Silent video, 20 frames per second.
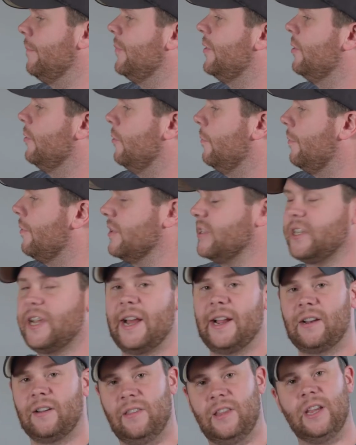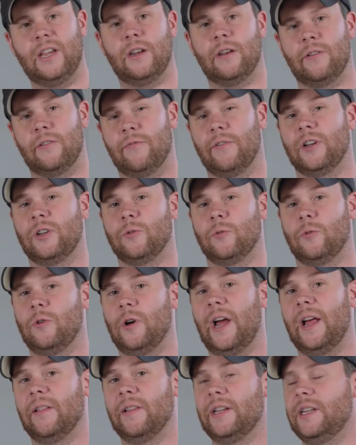to protect the individual
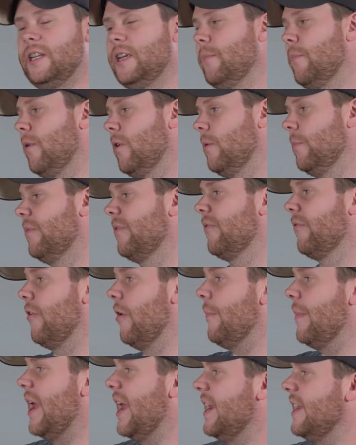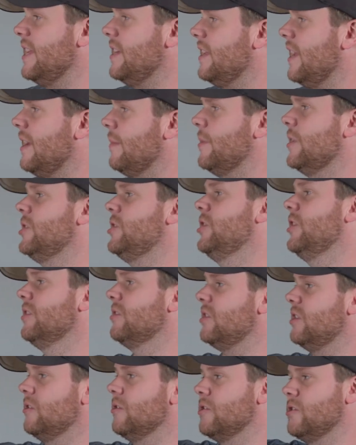LED bulbs from any damage. You can
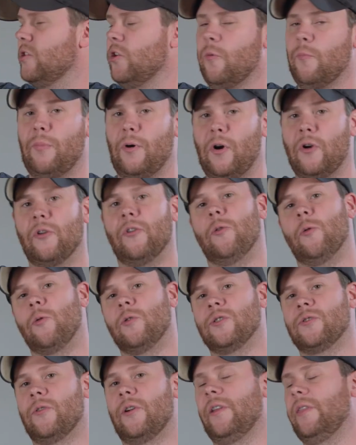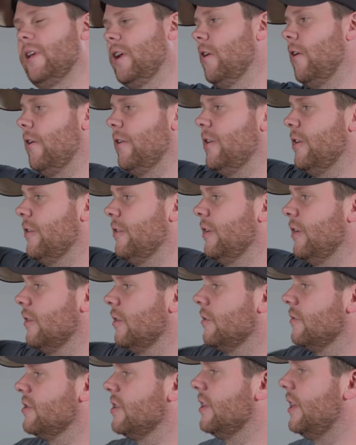see there's no barn doors or anything on here to
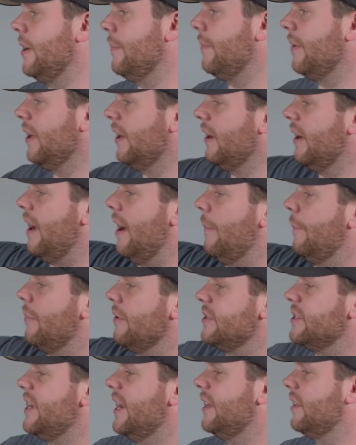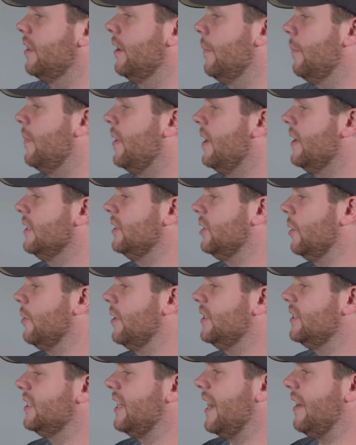close it up and protect them, so
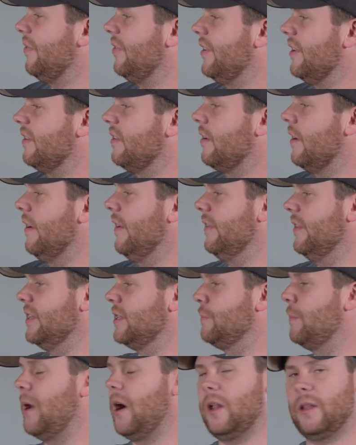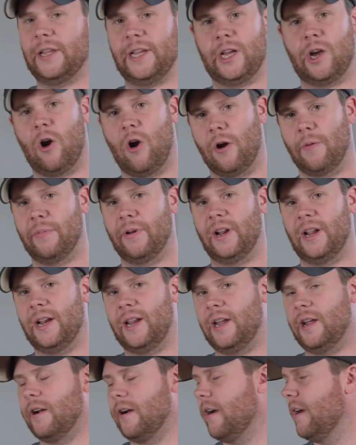it's got this polycarbonate
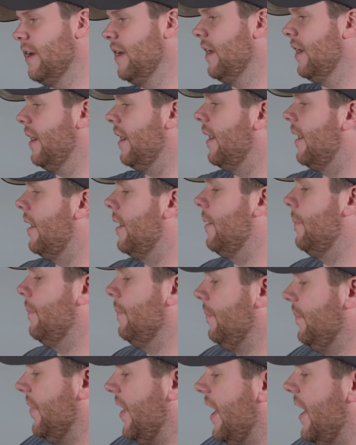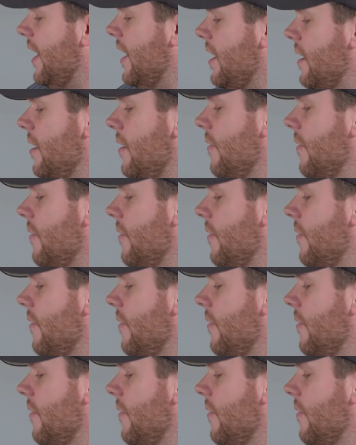here. And